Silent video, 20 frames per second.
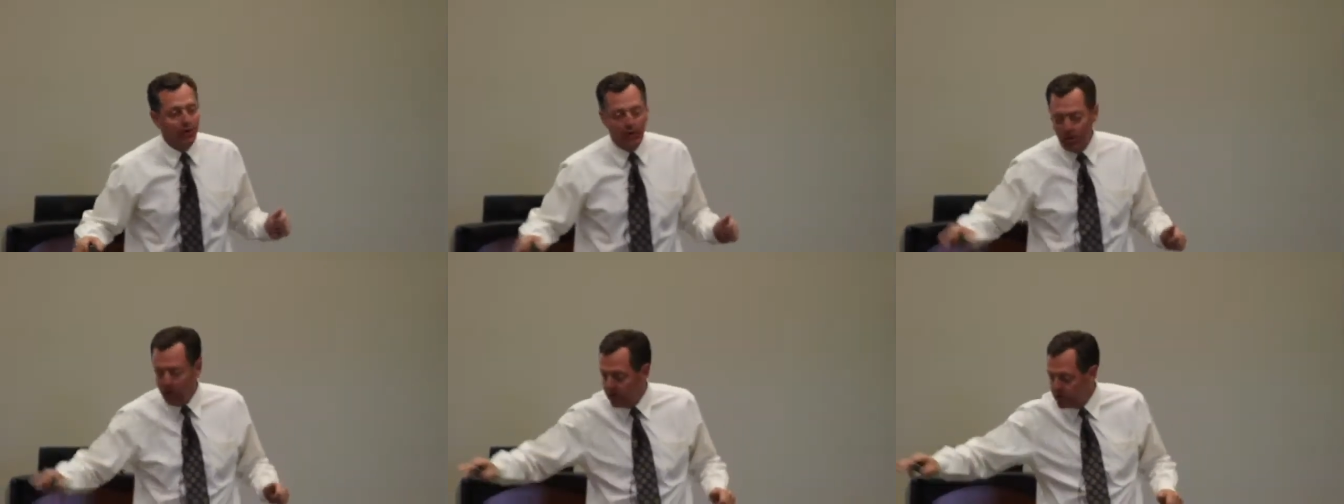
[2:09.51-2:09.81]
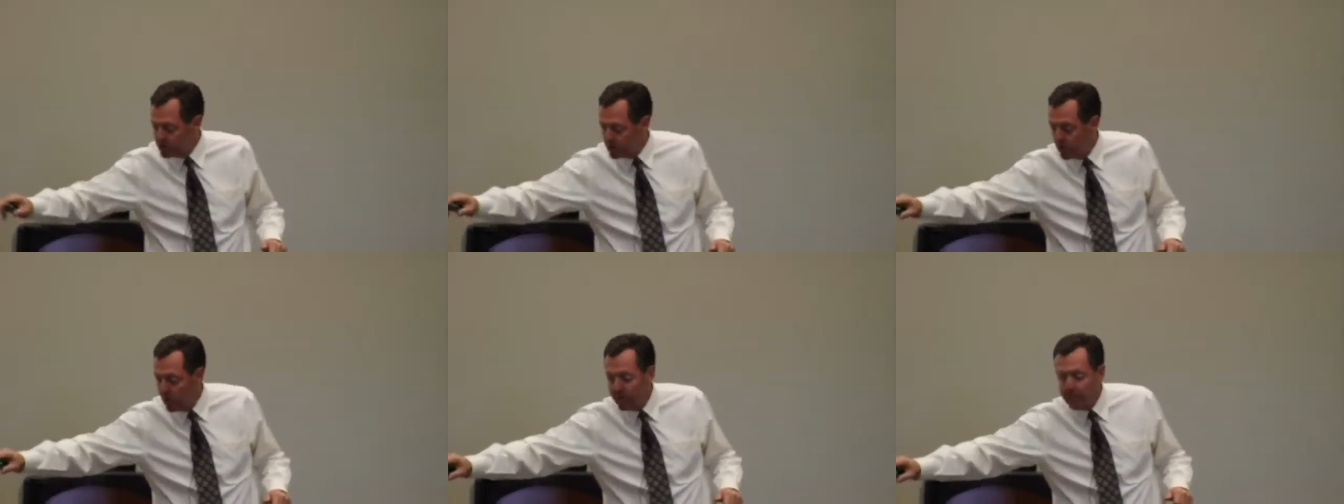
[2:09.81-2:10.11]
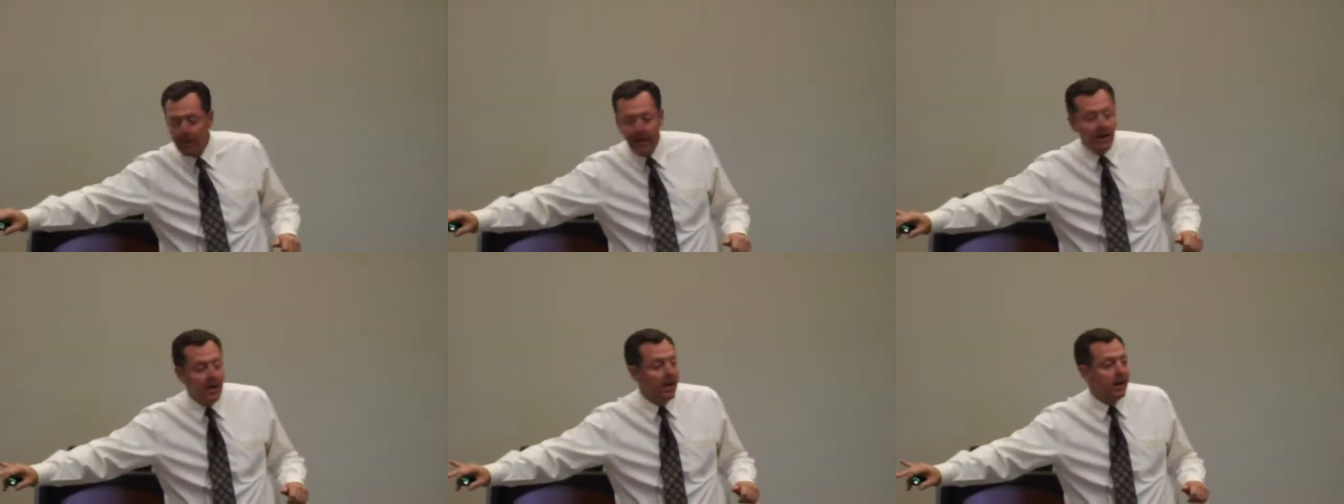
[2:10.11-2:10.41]
coaster with
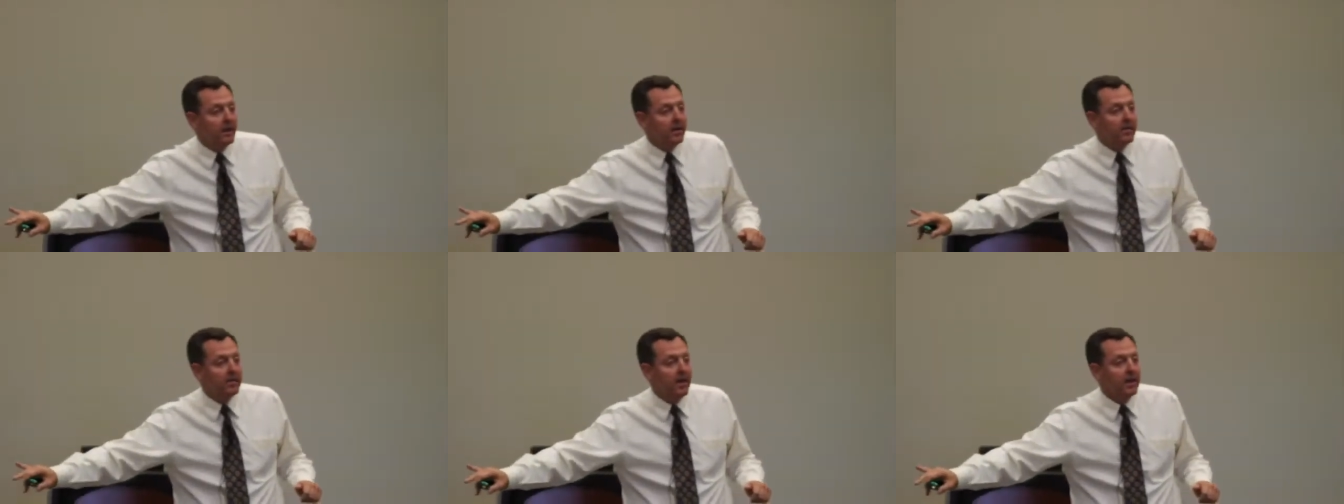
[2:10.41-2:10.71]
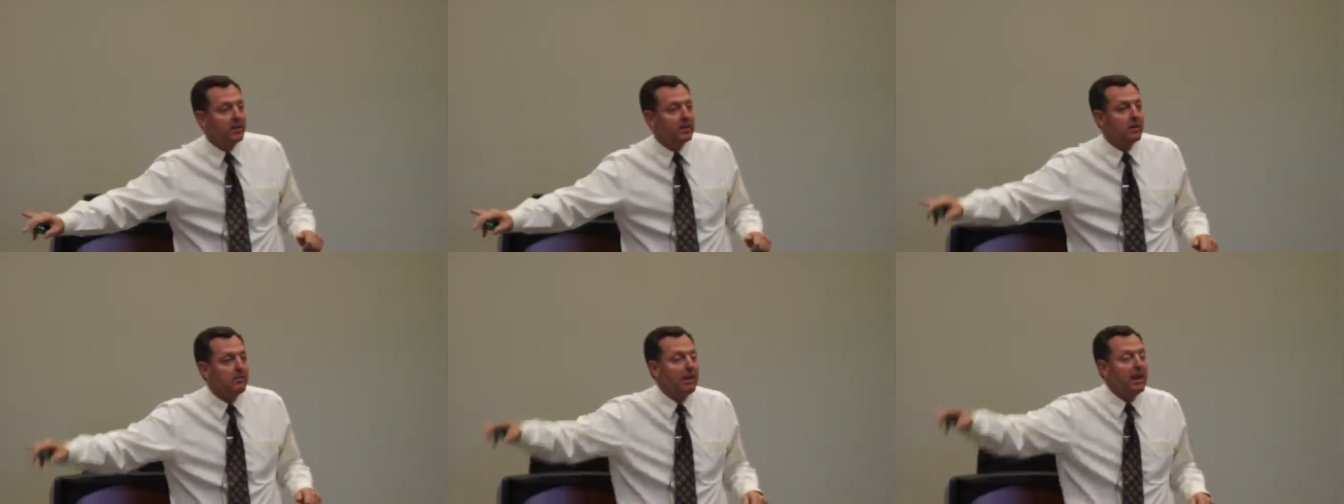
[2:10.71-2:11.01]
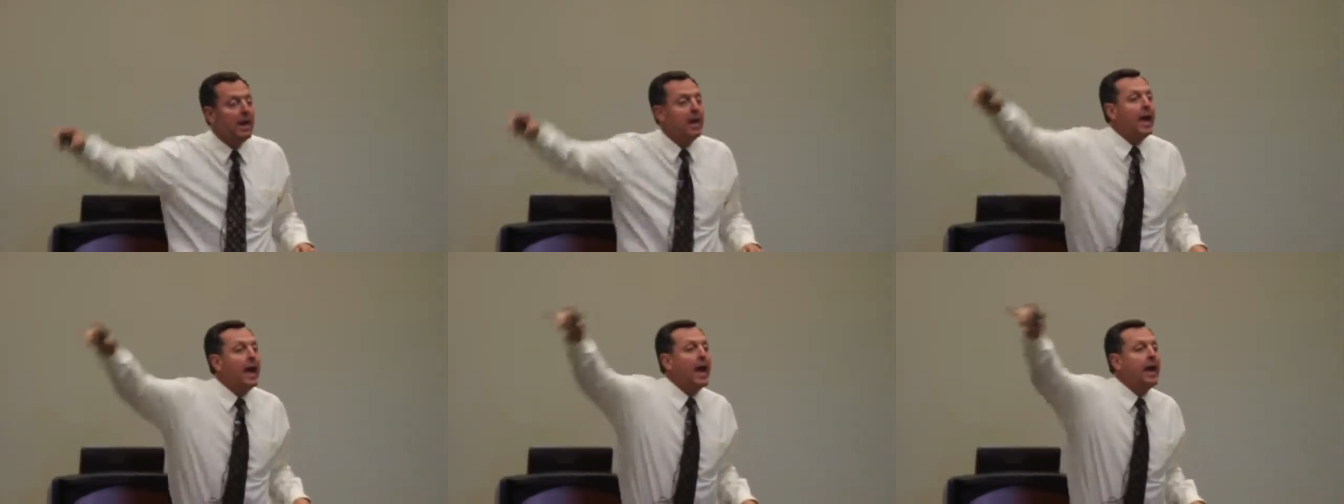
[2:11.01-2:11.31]
my youngest next to me
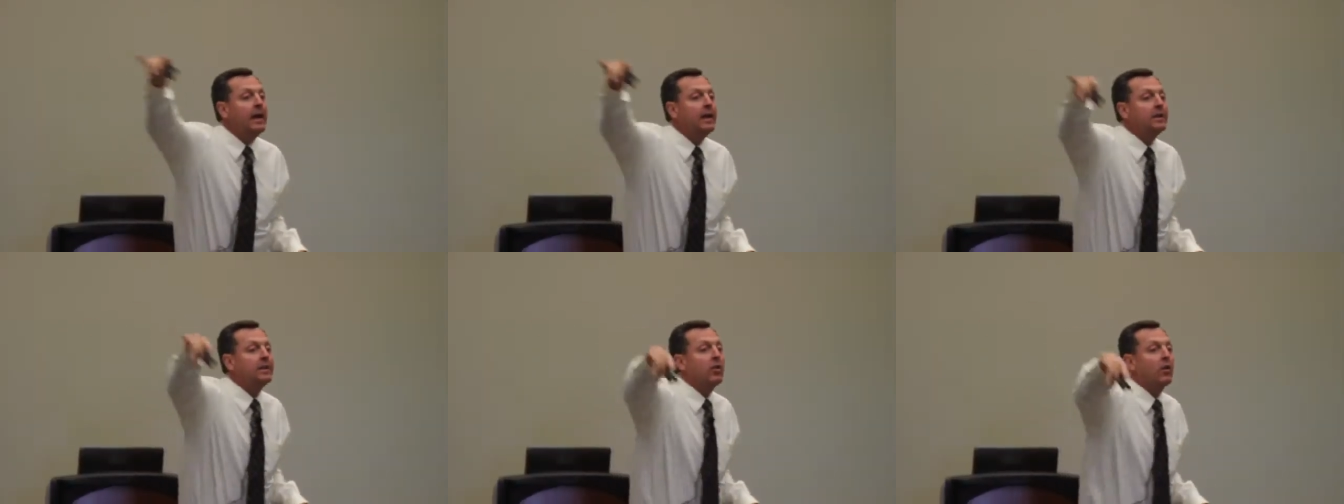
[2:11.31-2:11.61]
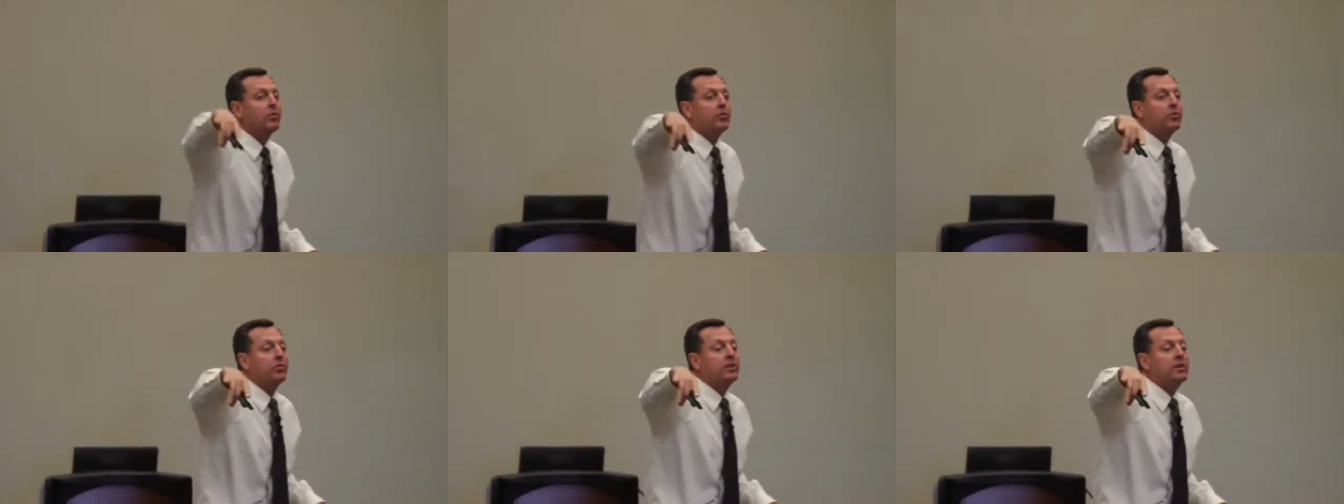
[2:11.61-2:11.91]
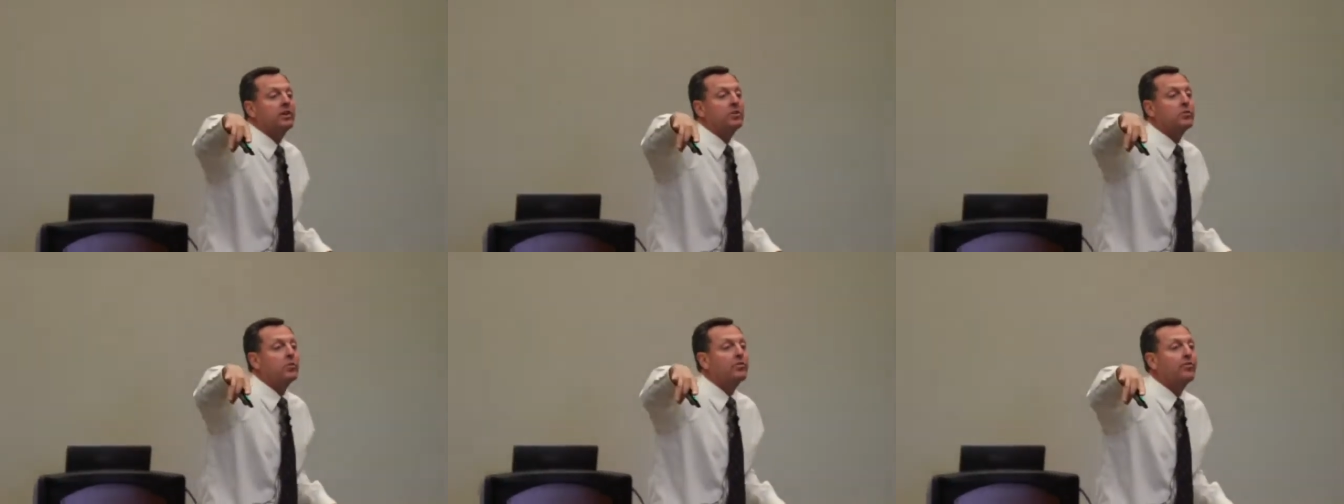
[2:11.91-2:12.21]
and his older
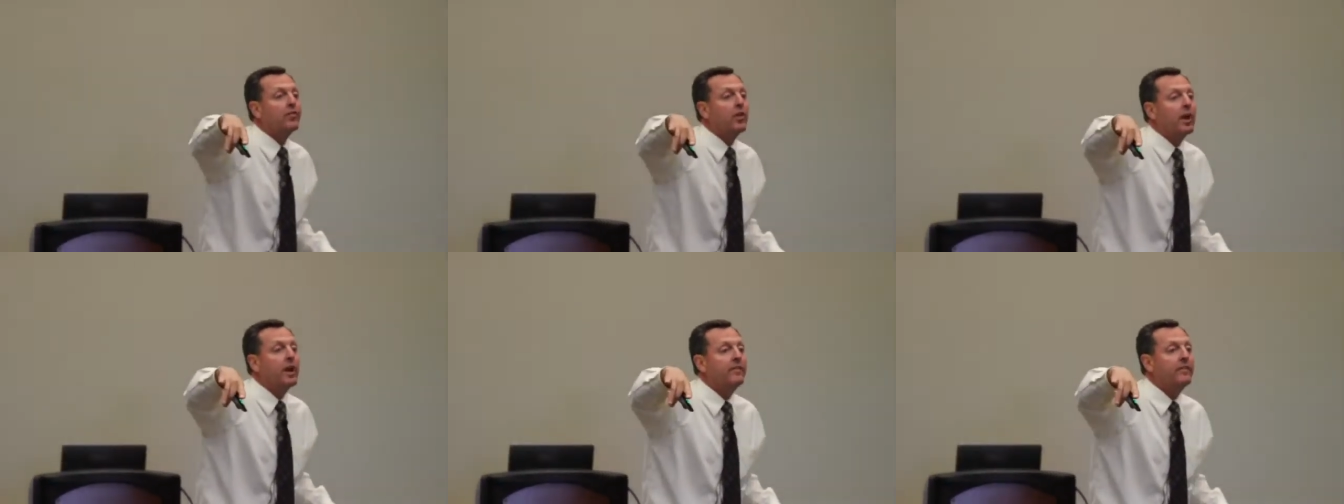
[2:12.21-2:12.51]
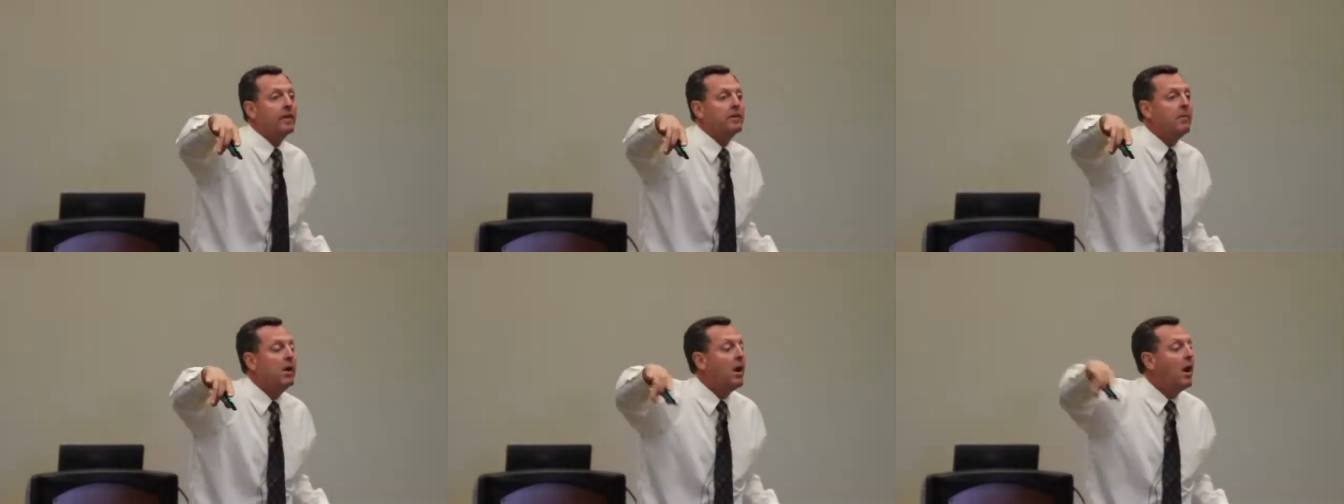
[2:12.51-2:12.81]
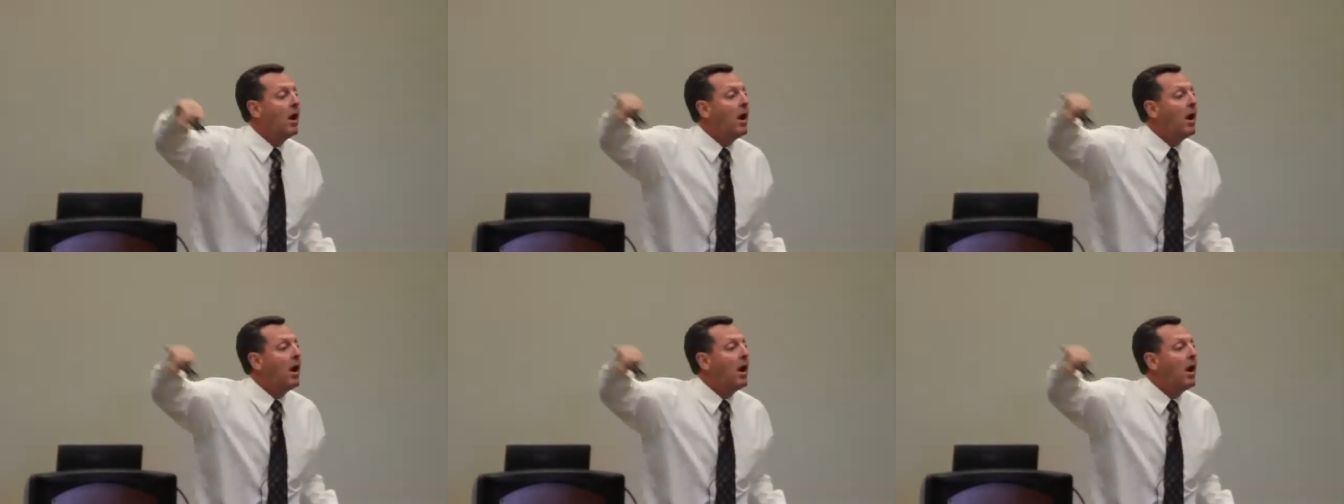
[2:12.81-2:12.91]
sister in front of him.